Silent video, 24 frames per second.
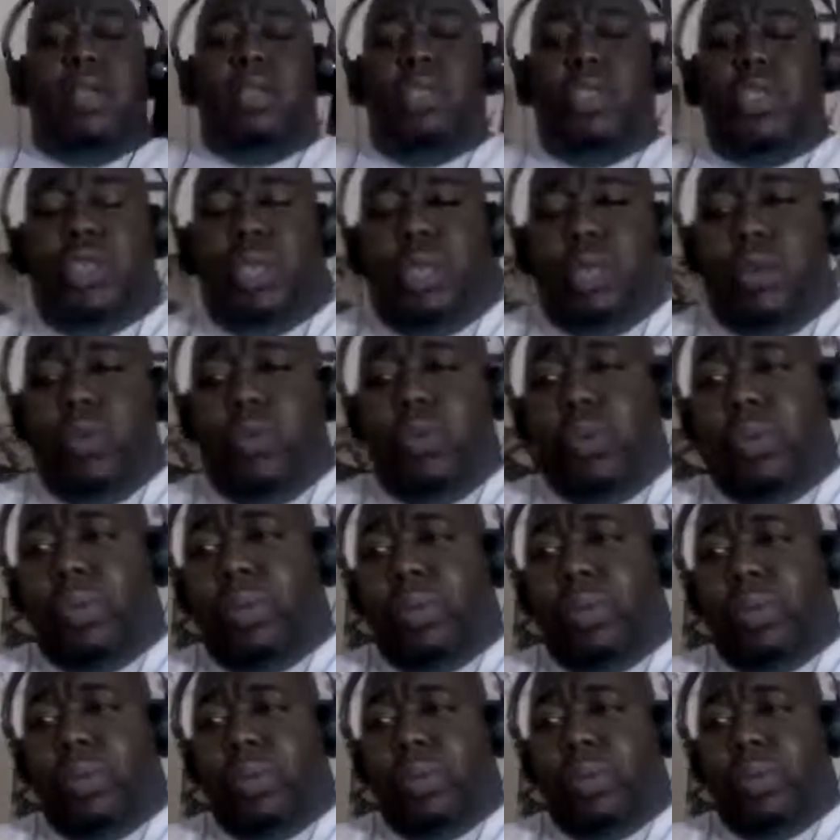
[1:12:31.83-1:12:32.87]
So
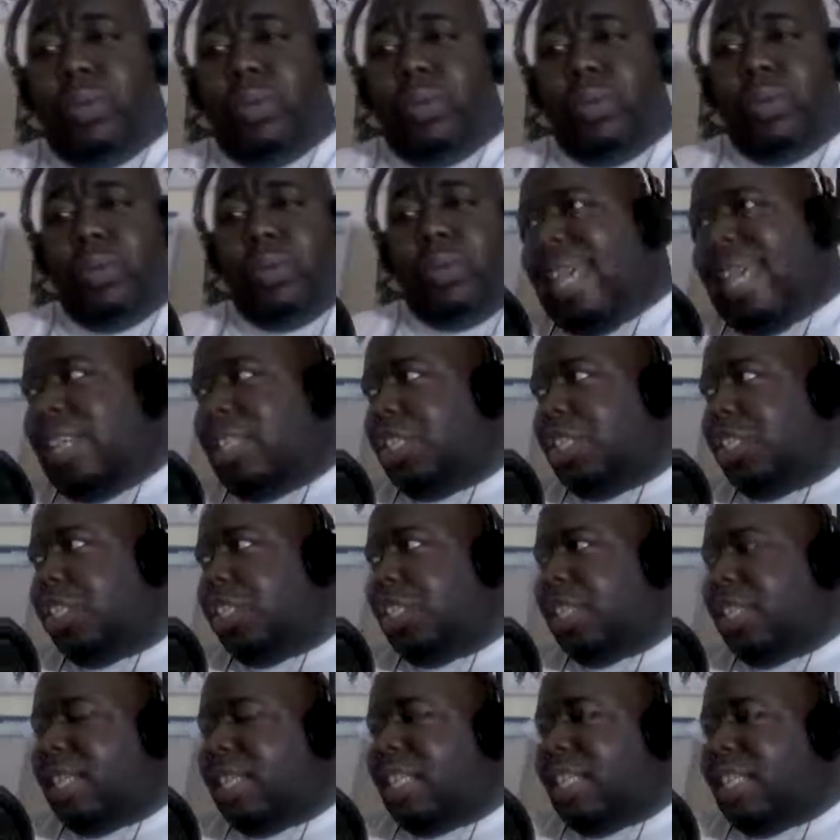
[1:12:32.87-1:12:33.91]
I was kind of
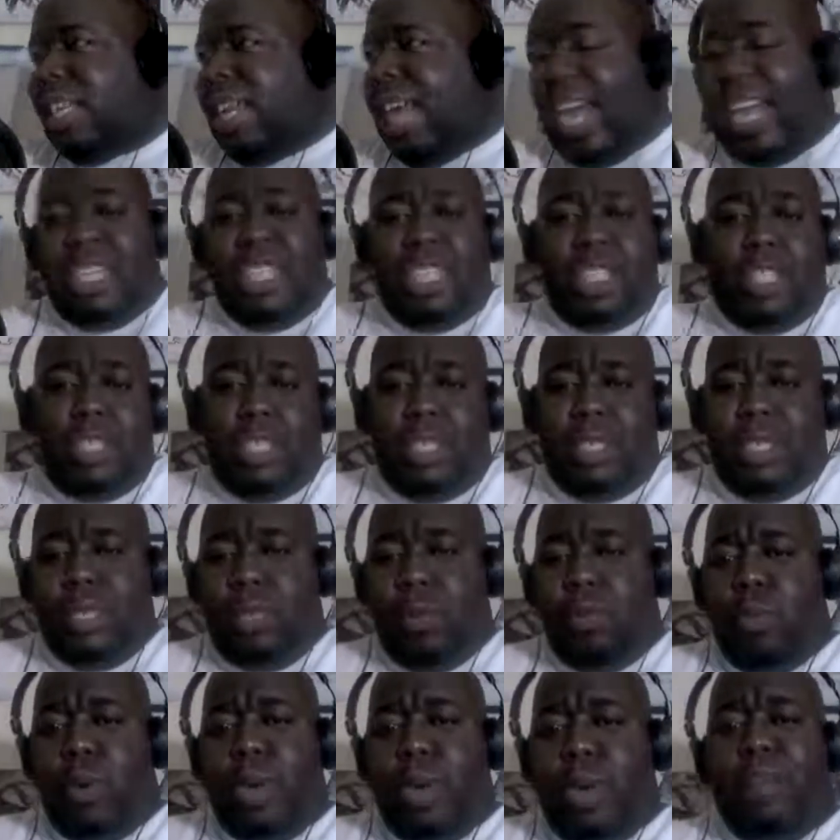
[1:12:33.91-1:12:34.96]
cautious
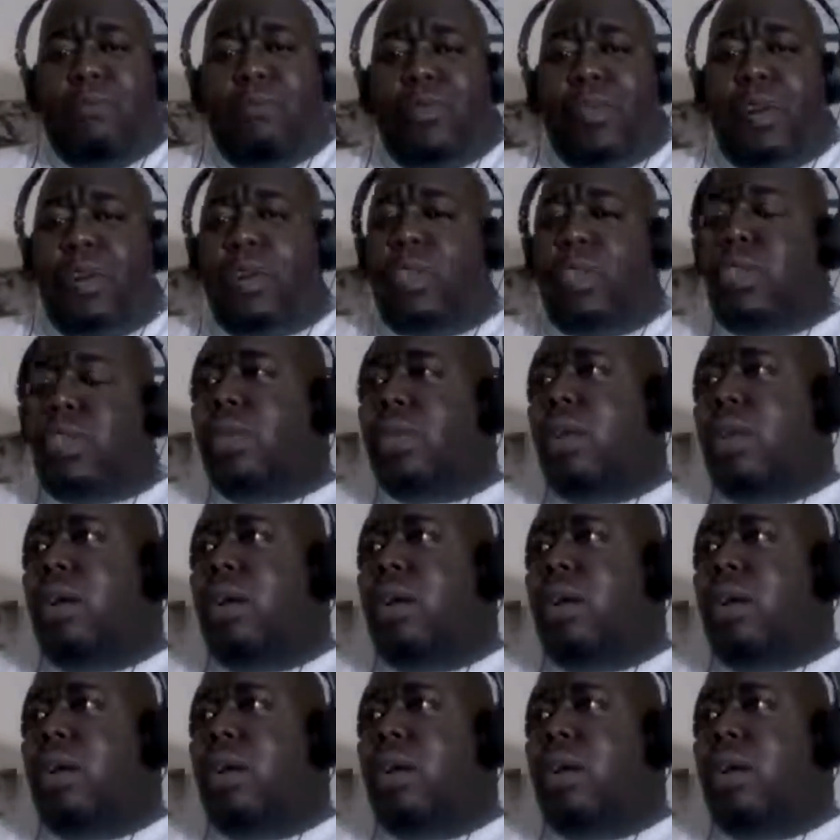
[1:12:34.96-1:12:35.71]
when I first